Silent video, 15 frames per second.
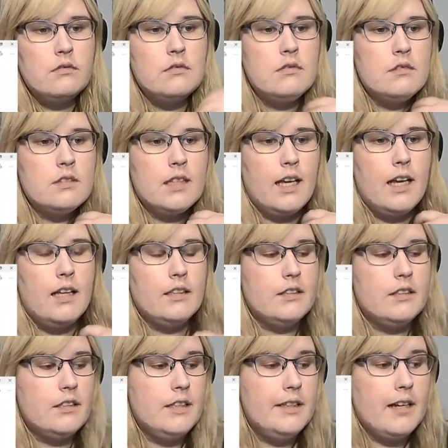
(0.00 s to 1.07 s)
That
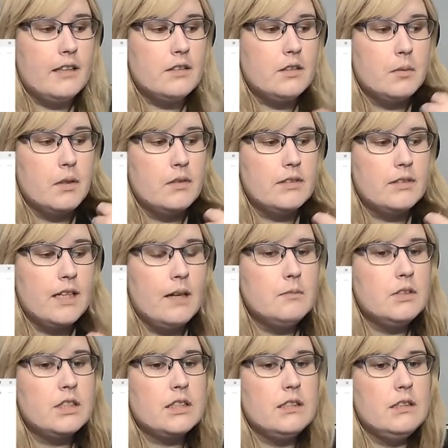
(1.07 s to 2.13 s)
he got to a point where I'm
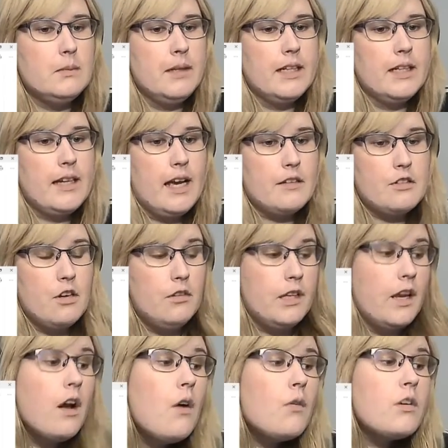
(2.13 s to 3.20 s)
just going to demand cash only,
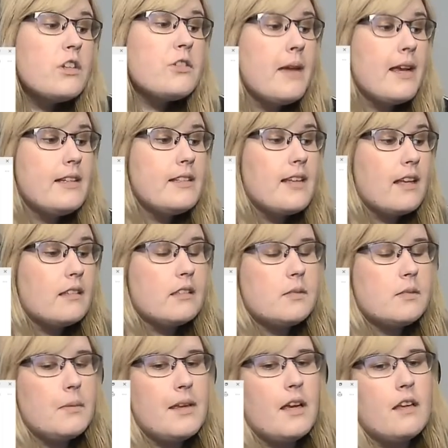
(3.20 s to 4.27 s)
which makes sense
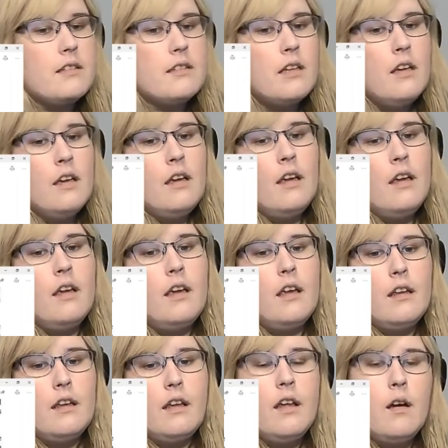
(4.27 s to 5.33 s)
because
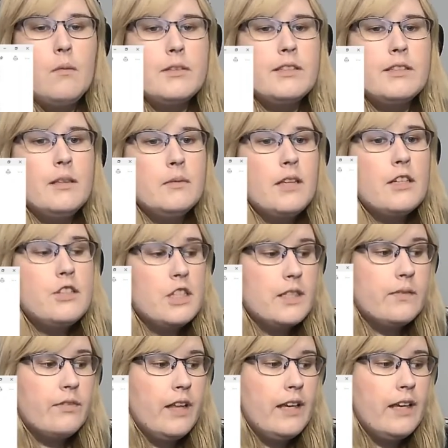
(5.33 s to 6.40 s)
it almost seems like she's
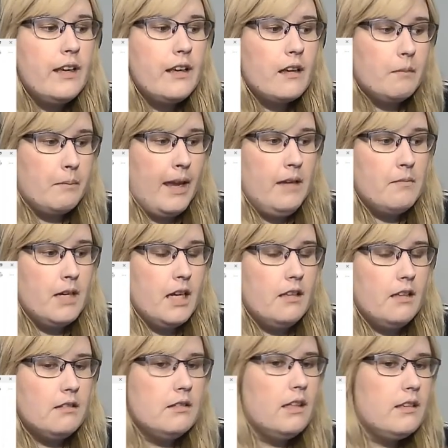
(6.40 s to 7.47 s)
flaking on payment.
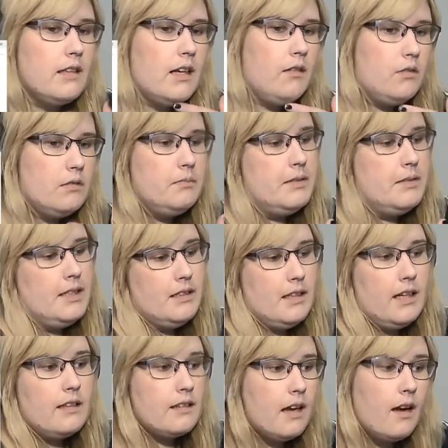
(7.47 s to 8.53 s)
Like, that would be
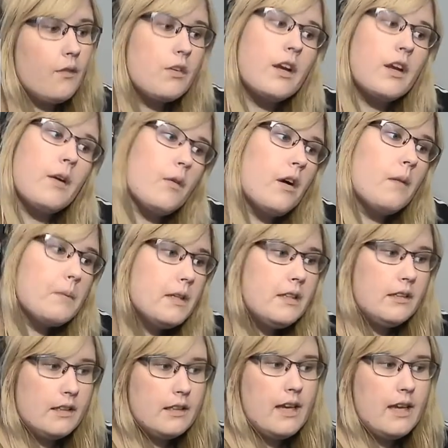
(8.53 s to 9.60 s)
like, okay, well, I'm going to
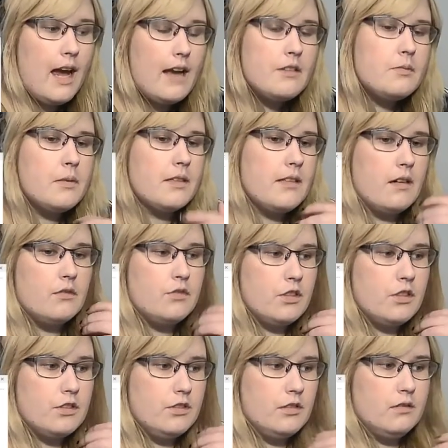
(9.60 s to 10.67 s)
need the cash because I don't
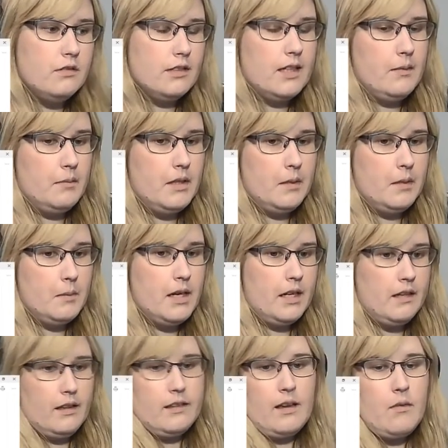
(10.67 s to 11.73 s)
trust you to give me the money.
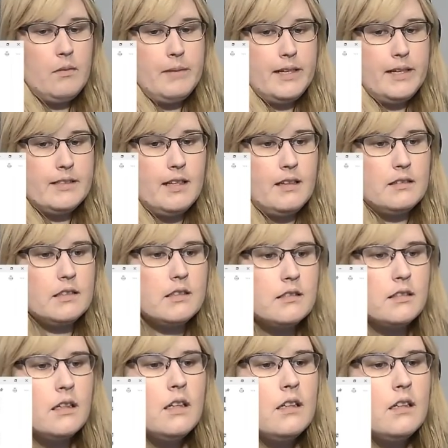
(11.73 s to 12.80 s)
Like, that would make sense.
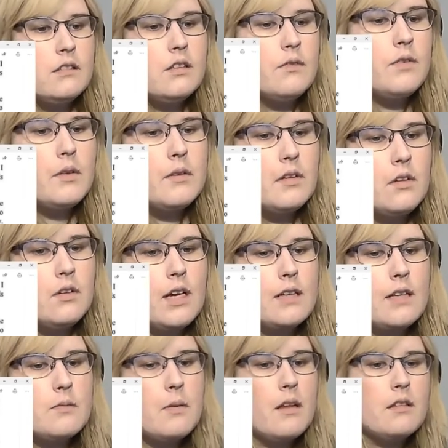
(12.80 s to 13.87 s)
To inform the new cash
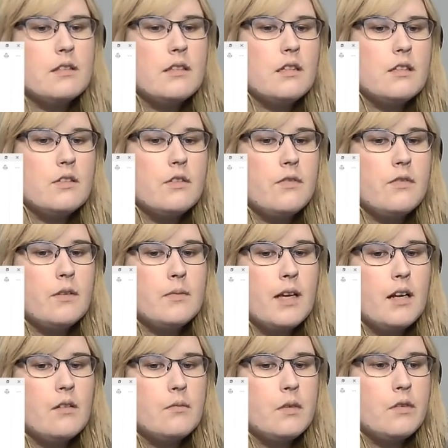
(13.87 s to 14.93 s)
policy, she flipped out
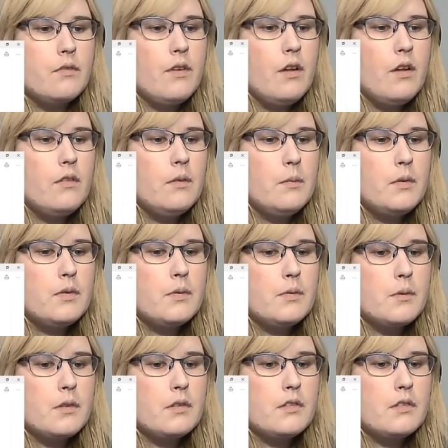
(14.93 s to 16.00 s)
on me on the phone. The abuse was
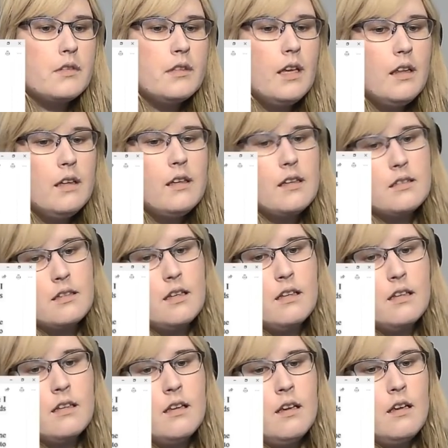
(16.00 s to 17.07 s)
worse. Yelling, cussing,
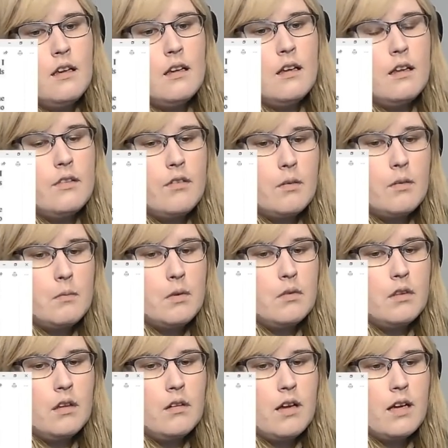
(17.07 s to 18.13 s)
and threatening with
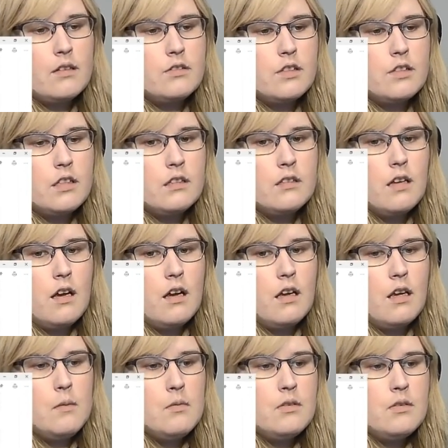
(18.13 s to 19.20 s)
legal action.
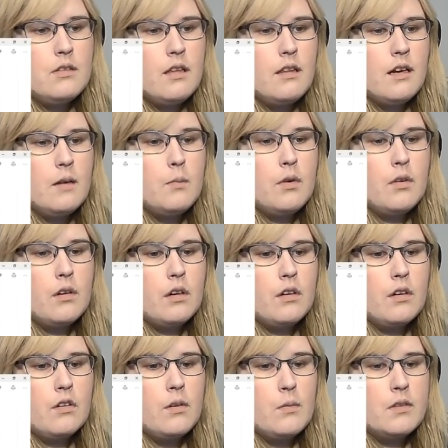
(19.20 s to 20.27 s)
Amber said that I had broken our
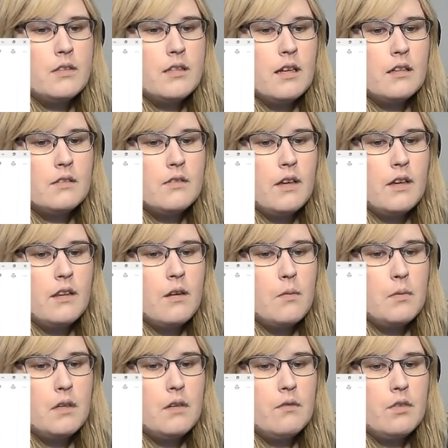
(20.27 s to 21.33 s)
agreement to satisfy the
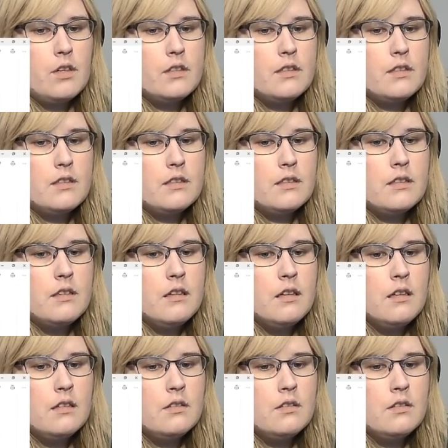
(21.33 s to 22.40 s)
open invoices.
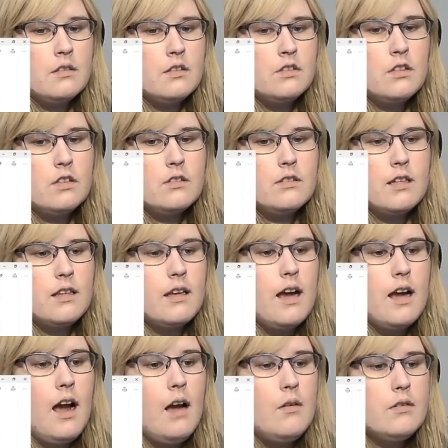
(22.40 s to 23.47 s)
She also said that
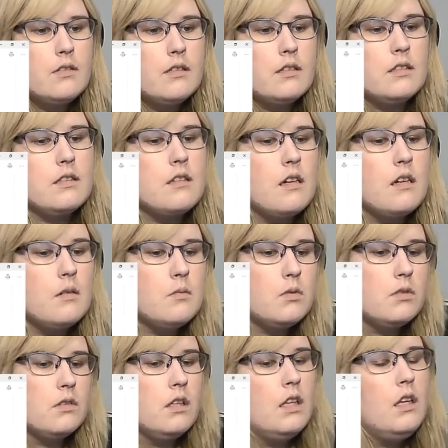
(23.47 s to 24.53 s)
I was in a dishonorable...
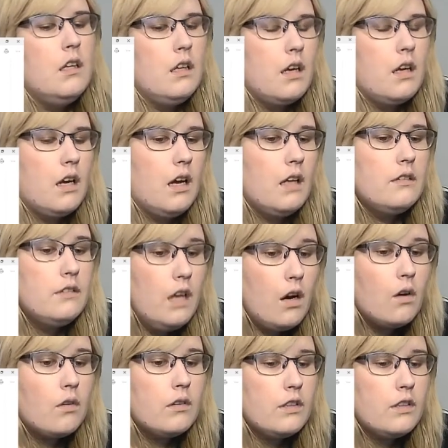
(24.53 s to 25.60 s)

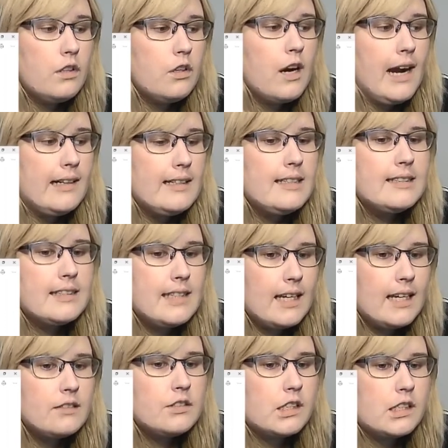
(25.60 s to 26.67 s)
no, you're acting
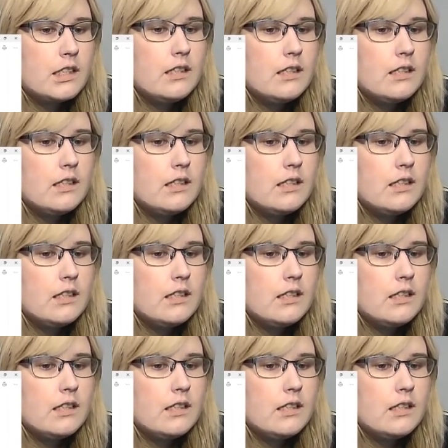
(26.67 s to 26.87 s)
sketchy.